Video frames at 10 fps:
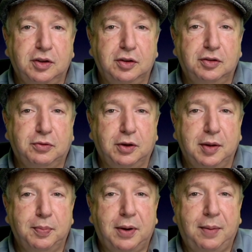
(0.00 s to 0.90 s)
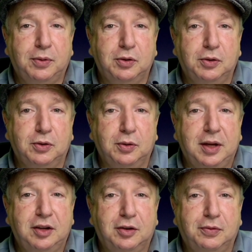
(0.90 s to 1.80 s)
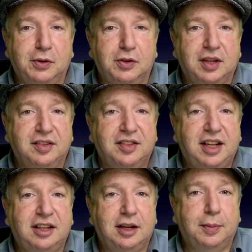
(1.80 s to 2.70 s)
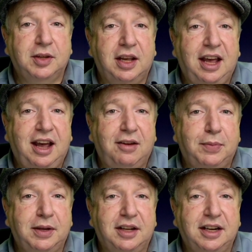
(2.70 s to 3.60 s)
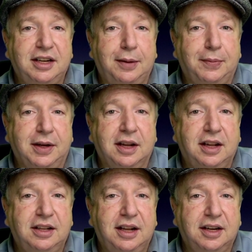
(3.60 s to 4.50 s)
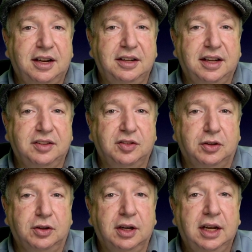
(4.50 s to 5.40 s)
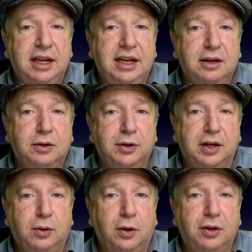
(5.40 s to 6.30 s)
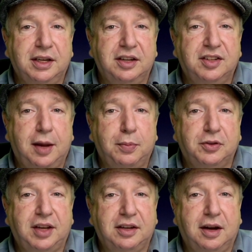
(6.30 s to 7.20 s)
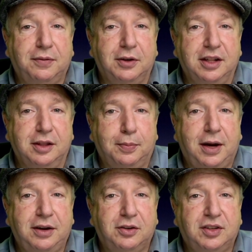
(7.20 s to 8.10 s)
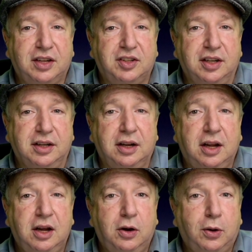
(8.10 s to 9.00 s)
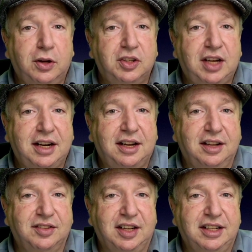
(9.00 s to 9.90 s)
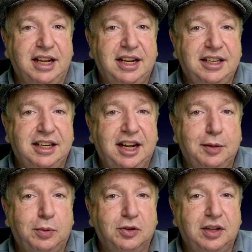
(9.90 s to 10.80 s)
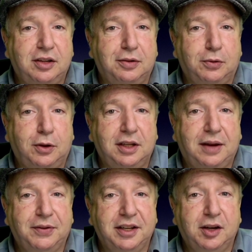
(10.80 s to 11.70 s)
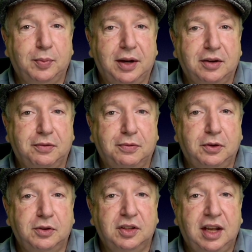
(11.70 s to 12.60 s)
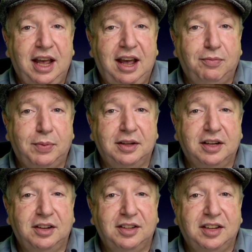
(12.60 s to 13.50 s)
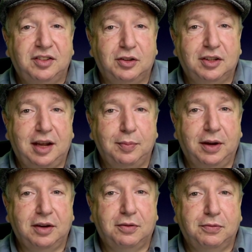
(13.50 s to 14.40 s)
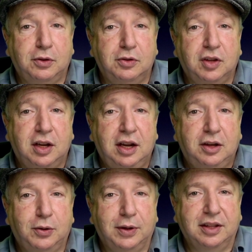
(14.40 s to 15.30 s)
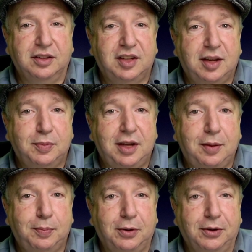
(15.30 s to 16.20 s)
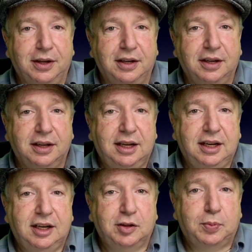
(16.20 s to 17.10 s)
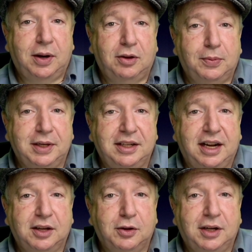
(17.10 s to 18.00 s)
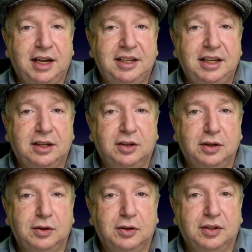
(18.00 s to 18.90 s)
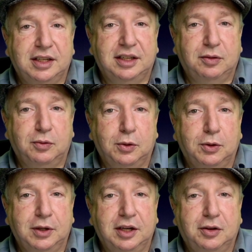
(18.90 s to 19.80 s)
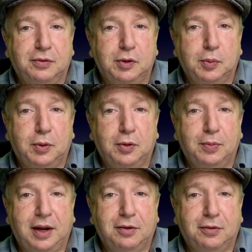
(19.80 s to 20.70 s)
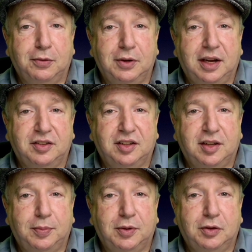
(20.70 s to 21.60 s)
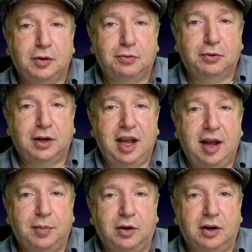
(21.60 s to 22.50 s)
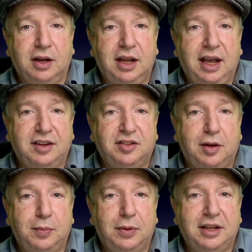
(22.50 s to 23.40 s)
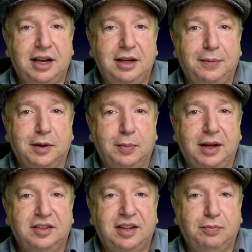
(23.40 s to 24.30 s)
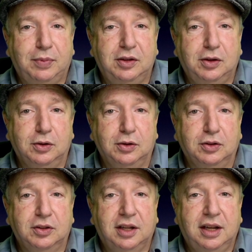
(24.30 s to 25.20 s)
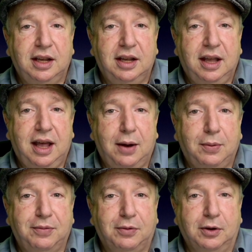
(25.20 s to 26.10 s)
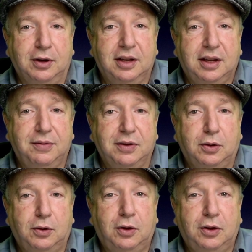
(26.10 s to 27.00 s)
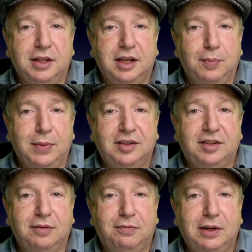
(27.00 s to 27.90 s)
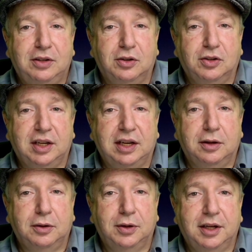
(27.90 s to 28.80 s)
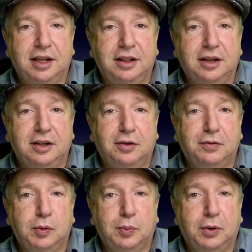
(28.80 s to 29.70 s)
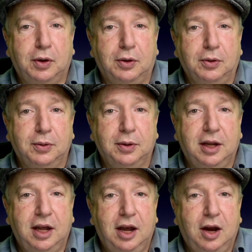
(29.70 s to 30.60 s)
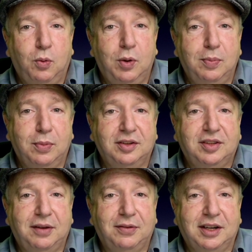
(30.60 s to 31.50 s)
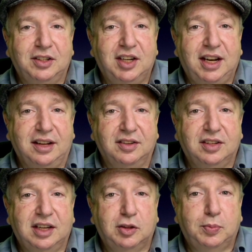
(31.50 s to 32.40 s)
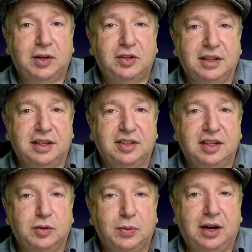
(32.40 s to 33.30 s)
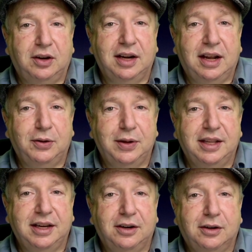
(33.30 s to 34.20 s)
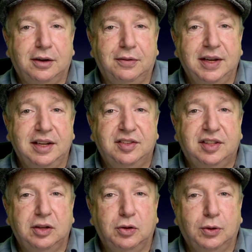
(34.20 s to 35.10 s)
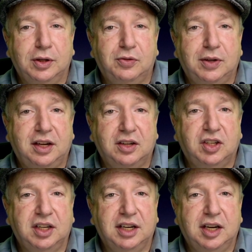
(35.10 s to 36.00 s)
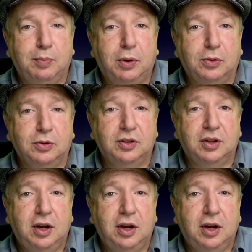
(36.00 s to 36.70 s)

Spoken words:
used for impromptu interviews and stand-ups have been dynamic, not condenser, including all the examples I covered in the prior section, all shotguns and 99% of all lavalier microphones have been condenser-type microphones during the same time period. It is probably not a good idea to use the Rode Interview Pro microphone as a substitute for a hammer, as some dynamic mics have been used. However, given all the amazing features including in the Interview Pro, we must give it a chance, especially since we are now in the era of instant noise reduction in post,